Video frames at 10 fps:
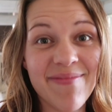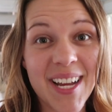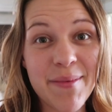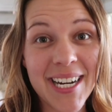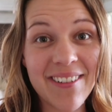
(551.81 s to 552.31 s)

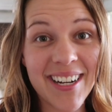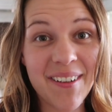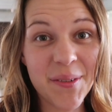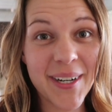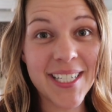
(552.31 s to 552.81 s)
I might even
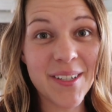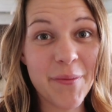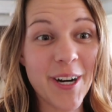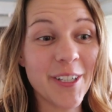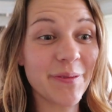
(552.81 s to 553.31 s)
have to wait till
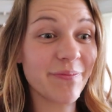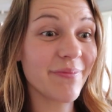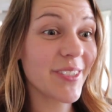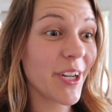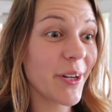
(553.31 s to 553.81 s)
tomorrow
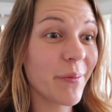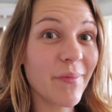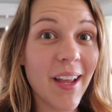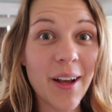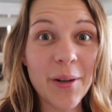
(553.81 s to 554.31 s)
so